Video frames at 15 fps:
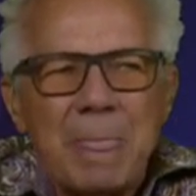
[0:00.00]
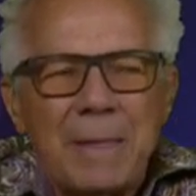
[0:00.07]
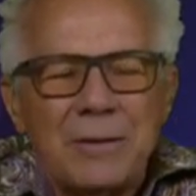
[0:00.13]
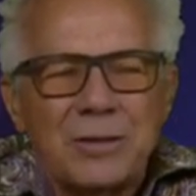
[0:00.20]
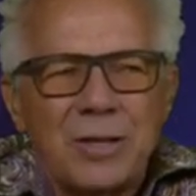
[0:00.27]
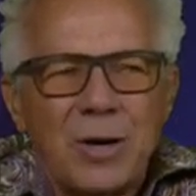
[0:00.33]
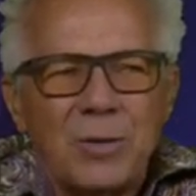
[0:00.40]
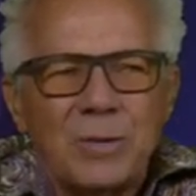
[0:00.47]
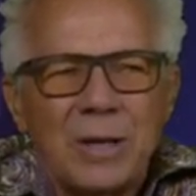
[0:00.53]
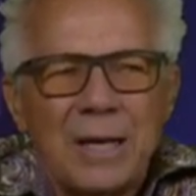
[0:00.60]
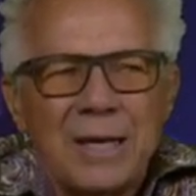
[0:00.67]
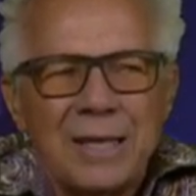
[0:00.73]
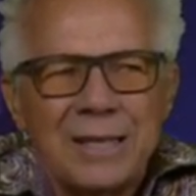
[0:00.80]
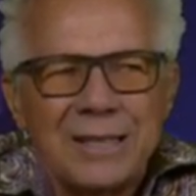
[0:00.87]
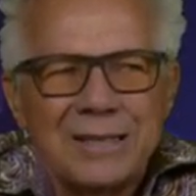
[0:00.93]
So
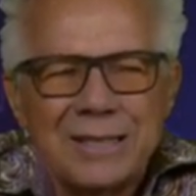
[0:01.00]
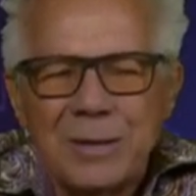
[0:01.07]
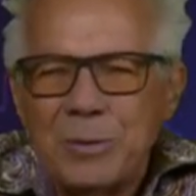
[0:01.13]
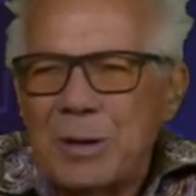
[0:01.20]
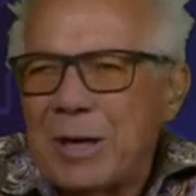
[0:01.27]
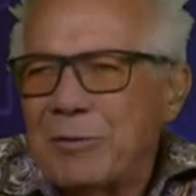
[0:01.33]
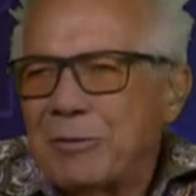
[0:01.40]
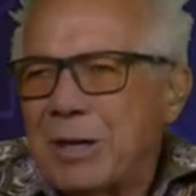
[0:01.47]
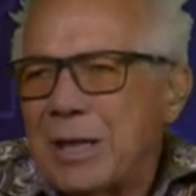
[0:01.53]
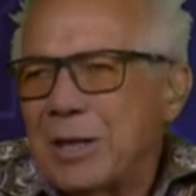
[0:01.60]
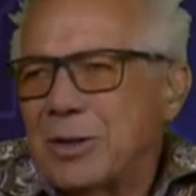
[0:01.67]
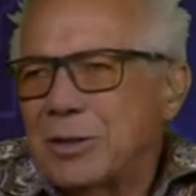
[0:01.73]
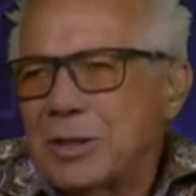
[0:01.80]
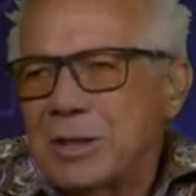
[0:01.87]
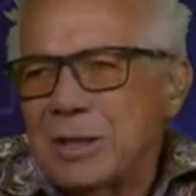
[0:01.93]
you can see we're getting rid of
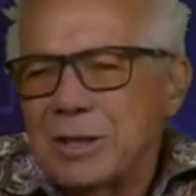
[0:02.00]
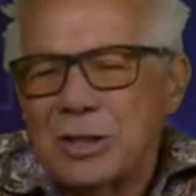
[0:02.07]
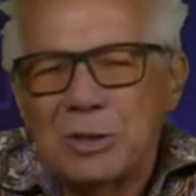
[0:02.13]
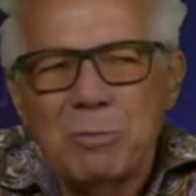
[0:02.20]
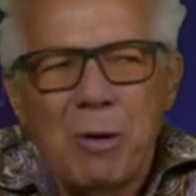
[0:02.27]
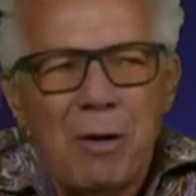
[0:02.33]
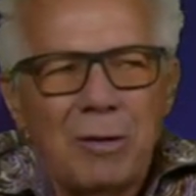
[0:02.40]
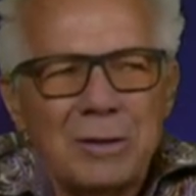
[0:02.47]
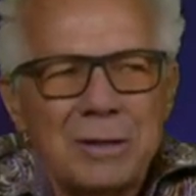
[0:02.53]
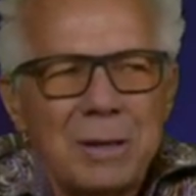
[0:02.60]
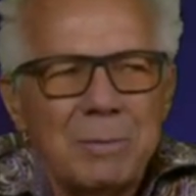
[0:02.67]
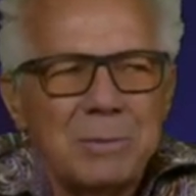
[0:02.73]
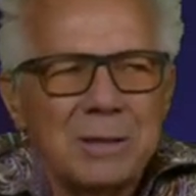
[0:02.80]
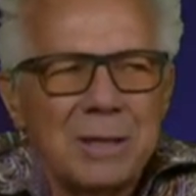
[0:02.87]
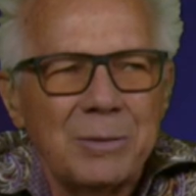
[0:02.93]
those smaller
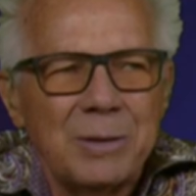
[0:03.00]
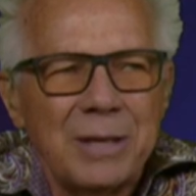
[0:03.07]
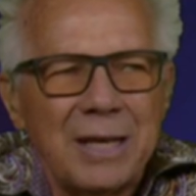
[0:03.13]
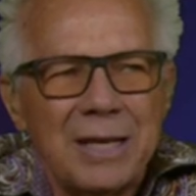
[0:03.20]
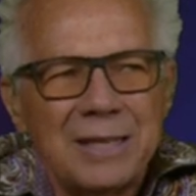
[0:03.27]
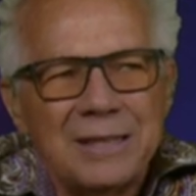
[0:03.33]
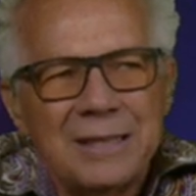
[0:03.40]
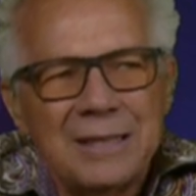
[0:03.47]
numbers that we had.